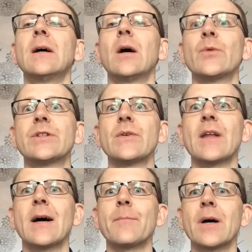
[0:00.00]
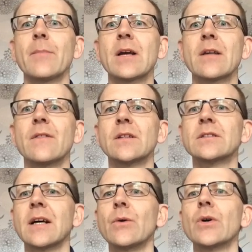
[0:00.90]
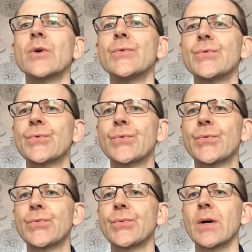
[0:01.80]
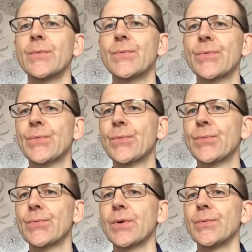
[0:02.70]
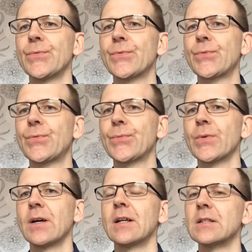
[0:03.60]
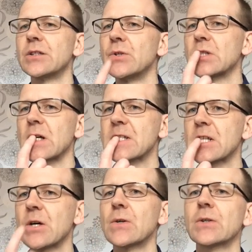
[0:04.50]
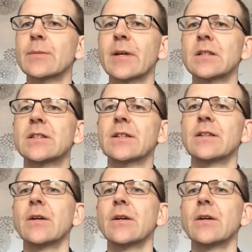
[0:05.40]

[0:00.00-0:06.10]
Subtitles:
And we do that by making this sound. And it's use our tongue to make a t.